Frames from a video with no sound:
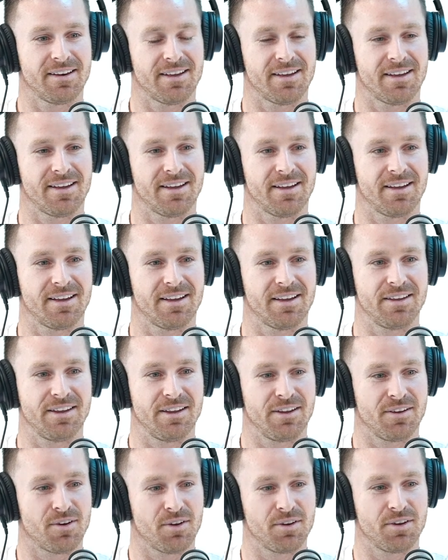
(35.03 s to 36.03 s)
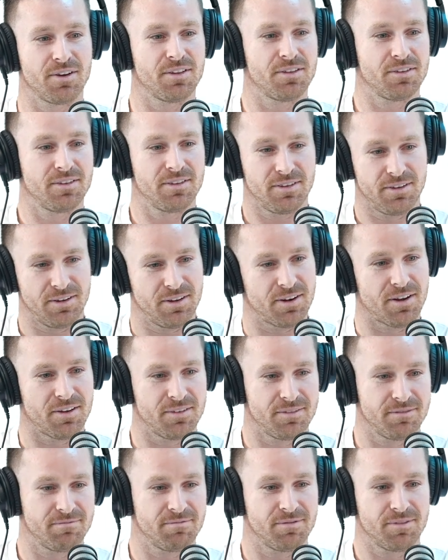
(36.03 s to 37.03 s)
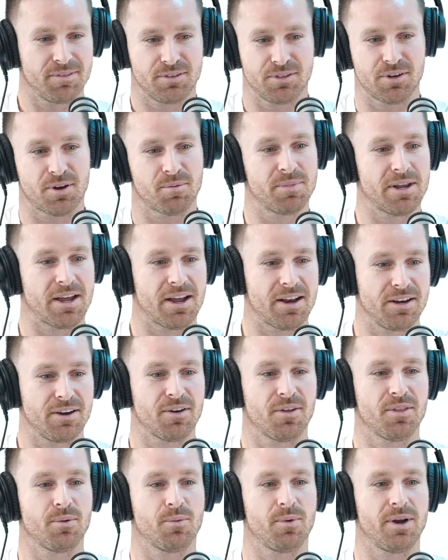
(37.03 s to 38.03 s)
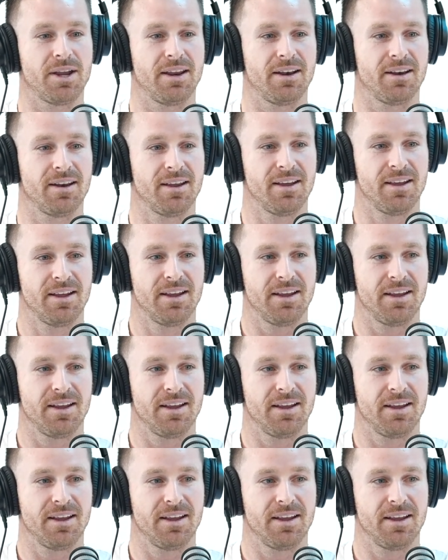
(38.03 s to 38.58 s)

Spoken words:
You got your job done, got the win.